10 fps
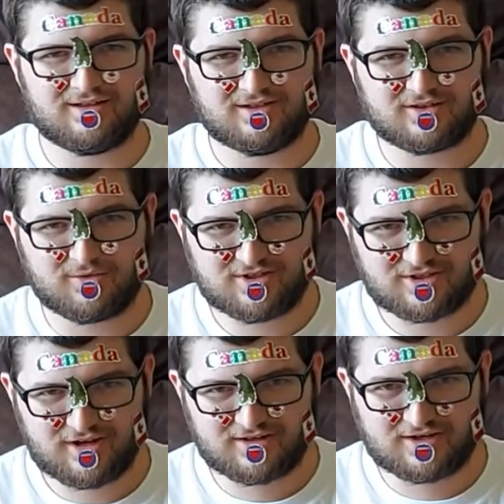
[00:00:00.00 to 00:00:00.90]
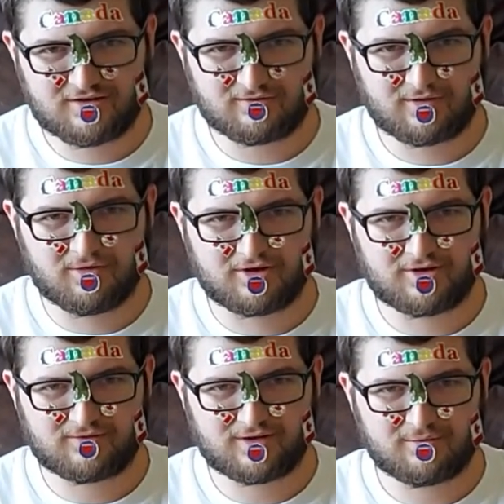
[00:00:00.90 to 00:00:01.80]
So we just got to hear from a
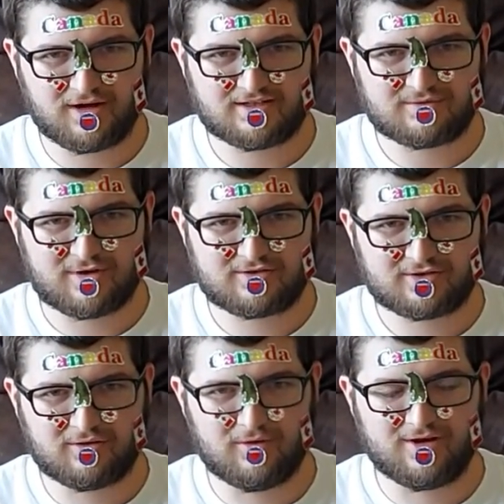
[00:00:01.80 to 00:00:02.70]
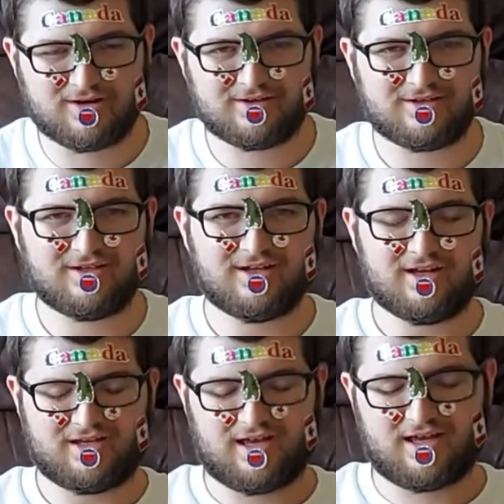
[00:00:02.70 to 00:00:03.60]
good friend of mine, Spencer Coyne.
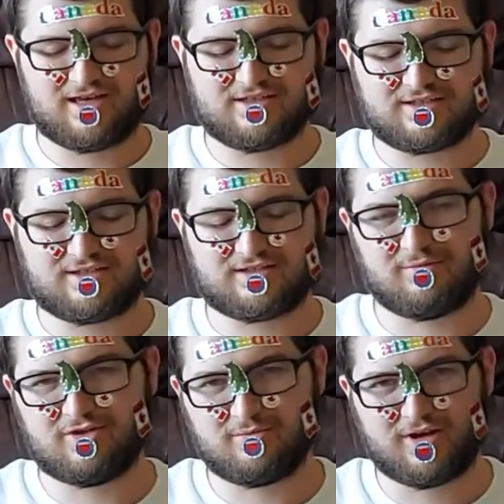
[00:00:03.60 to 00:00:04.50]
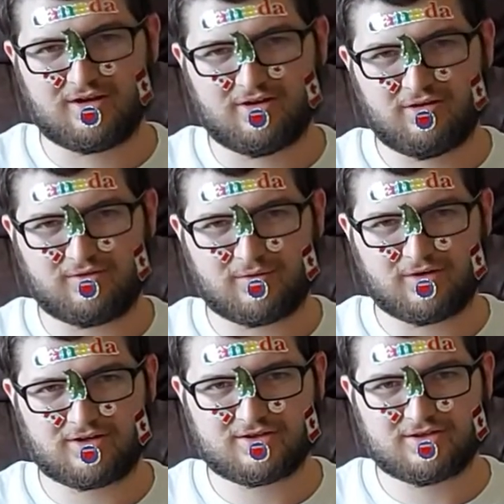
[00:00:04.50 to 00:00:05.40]
As some of you may know if you're
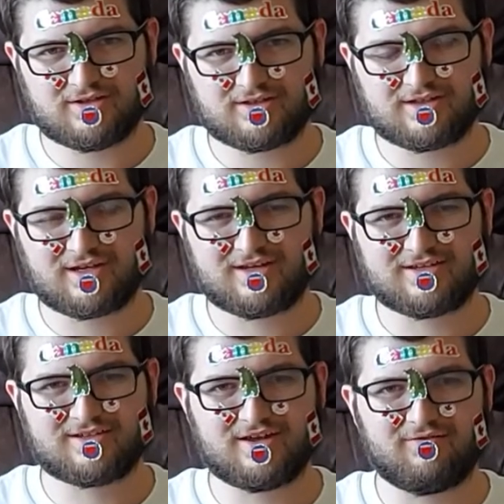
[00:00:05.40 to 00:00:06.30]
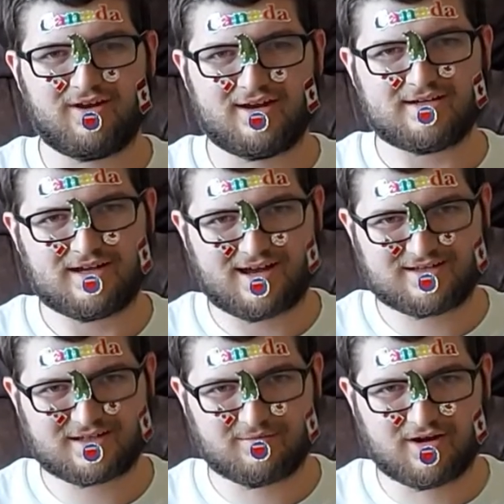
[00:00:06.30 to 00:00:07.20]
watching this, he's a
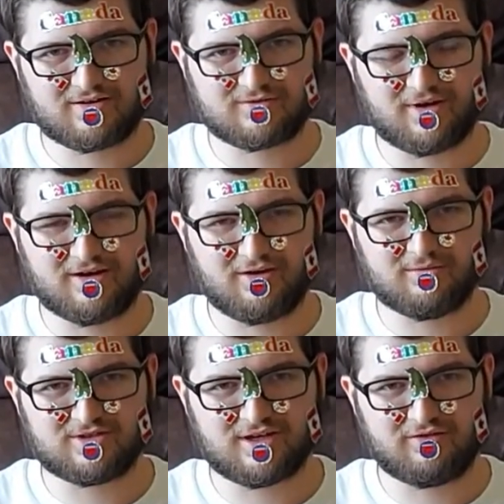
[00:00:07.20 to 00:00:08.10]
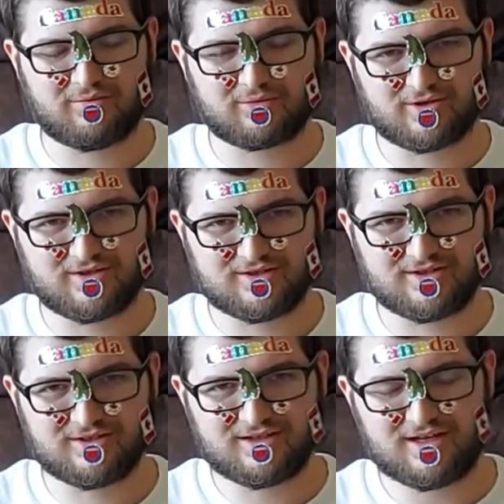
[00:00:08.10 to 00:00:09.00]
fantastic mayor to my hometown of Princeton.